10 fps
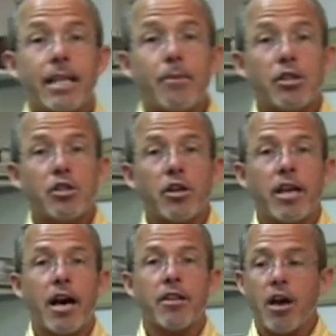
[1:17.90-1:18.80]
Now let me
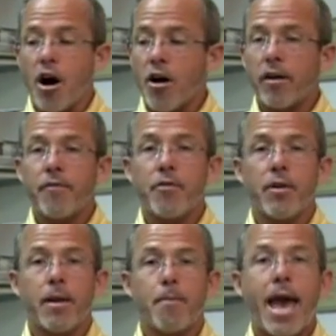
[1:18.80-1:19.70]
show you how the
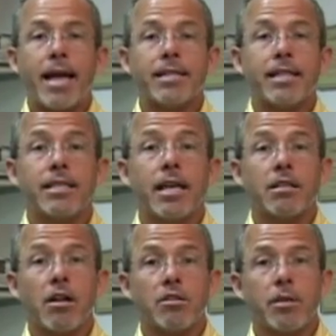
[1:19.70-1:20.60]
RF3 patented
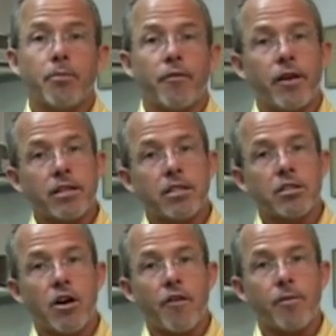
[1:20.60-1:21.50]
technology
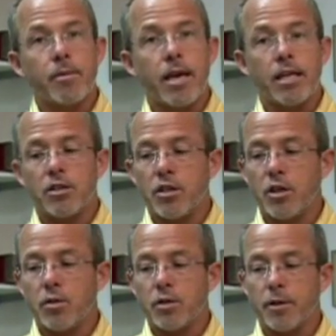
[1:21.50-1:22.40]
prevents the SAR from getting
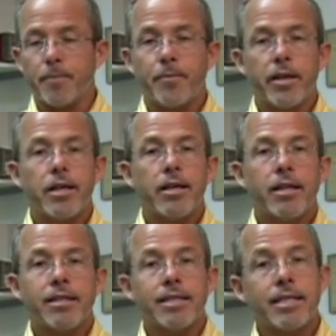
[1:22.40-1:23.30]
to the user.
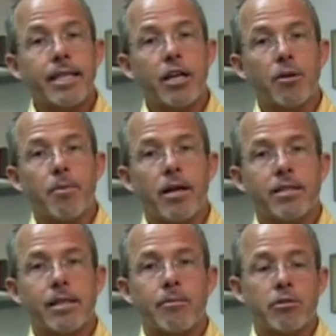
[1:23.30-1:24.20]
This is an
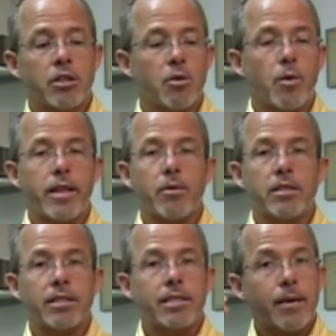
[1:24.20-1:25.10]
earbud similar to the one
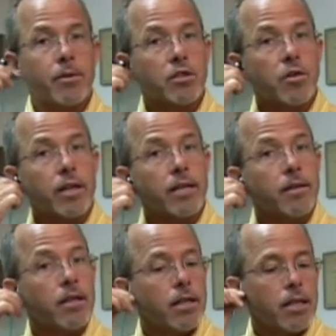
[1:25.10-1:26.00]
that we just
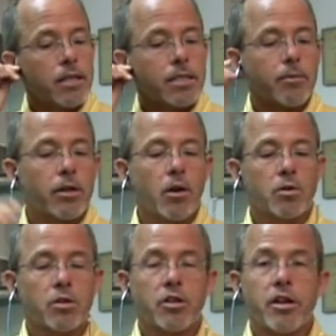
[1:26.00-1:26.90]
demonstrated.
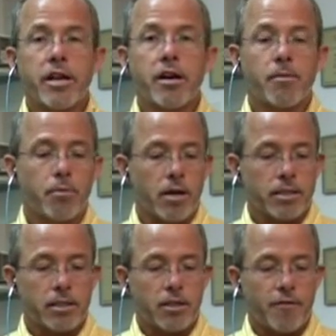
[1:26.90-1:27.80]
Simply goes in your ear,
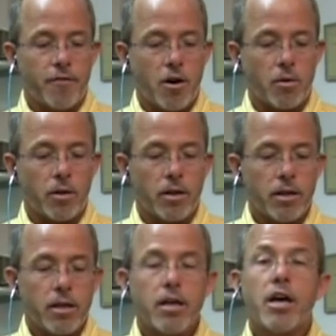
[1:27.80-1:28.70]
plugs into the phone